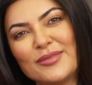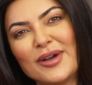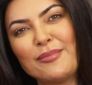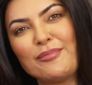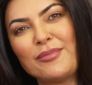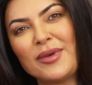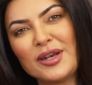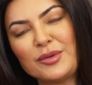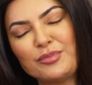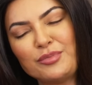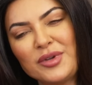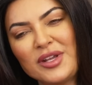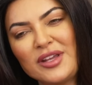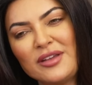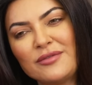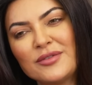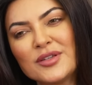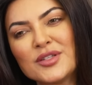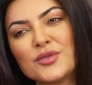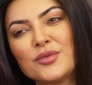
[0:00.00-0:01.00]
My pet
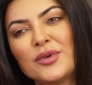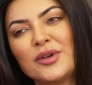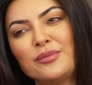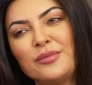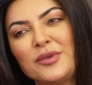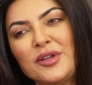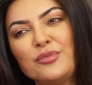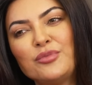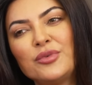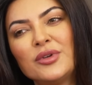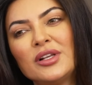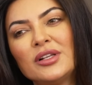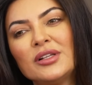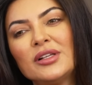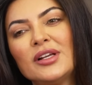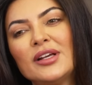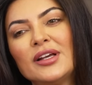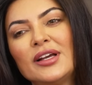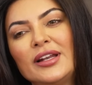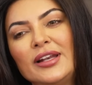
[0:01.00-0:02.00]
peeve is when people
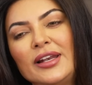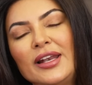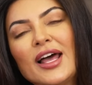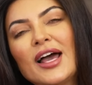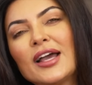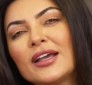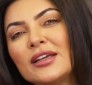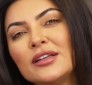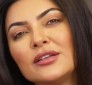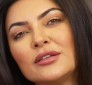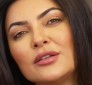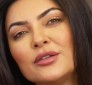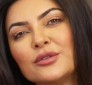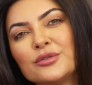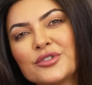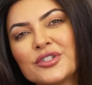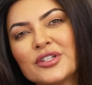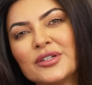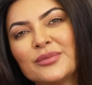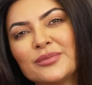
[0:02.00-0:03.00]
lack
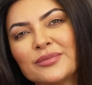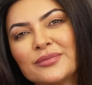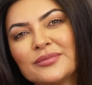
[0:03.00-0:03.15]
inclusion.